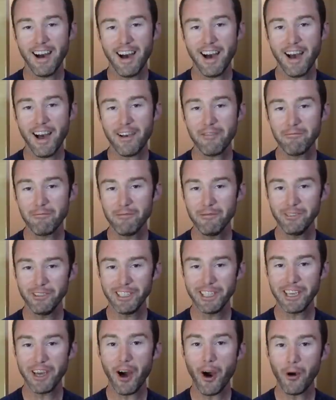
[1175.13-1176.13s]
I
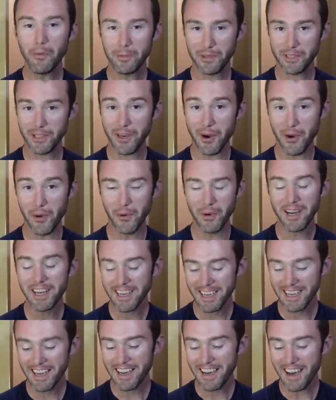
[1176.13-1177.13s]
really hope so.
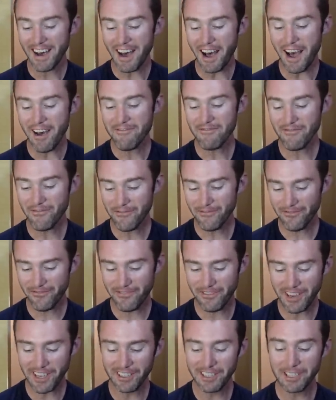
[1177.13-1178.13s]
I'm
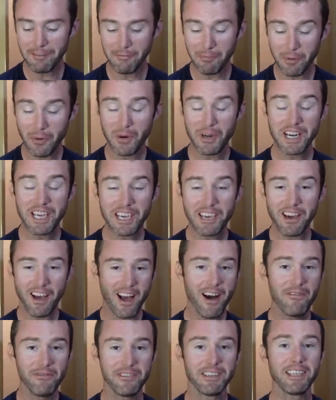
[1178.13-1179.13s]
feeling pretty
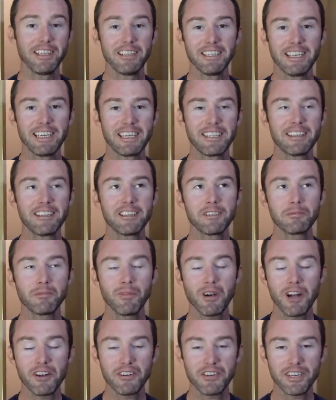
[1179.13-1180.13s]
confident. Like, these
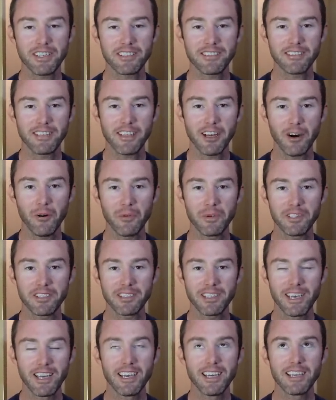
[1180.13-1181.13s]
projects, they
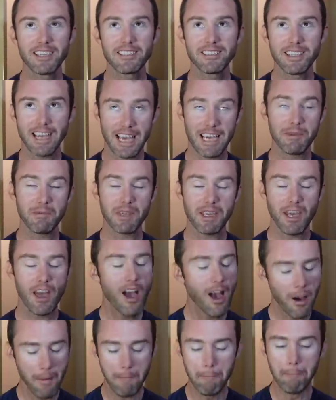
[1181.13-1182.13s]
always take me
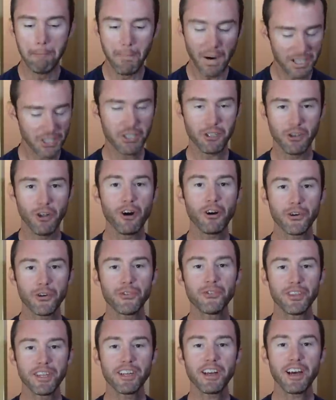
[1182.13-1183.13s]
much
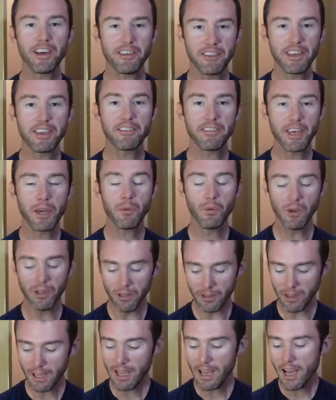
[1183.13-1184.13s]
longer than I think they
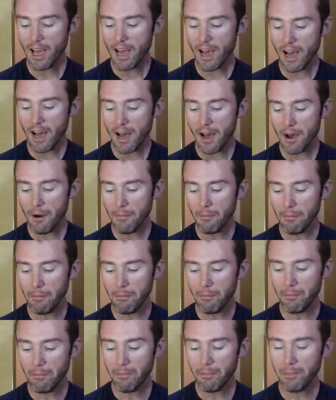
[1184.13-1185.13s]
will.
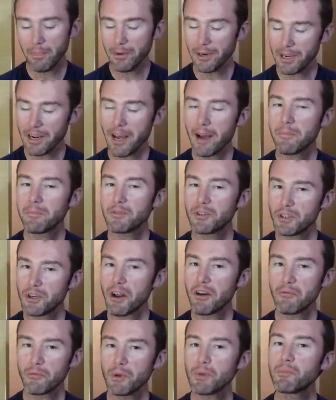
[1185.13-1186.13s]
but I'm
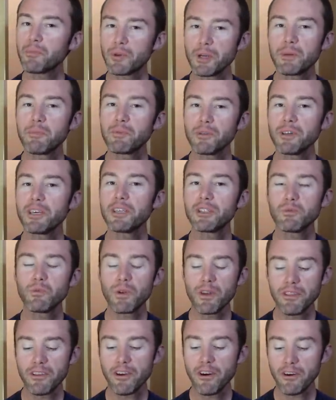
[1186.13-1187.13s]
generally pretty pleased
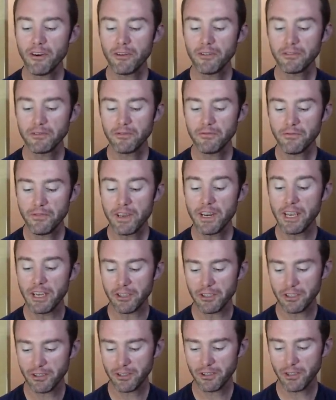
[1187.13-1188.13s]
when they're
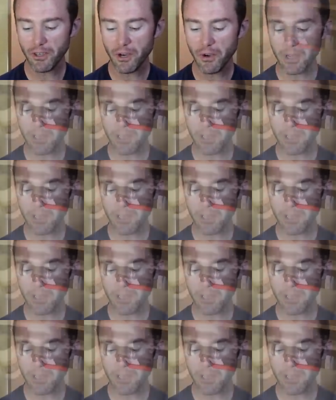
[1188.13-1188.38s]
finished. So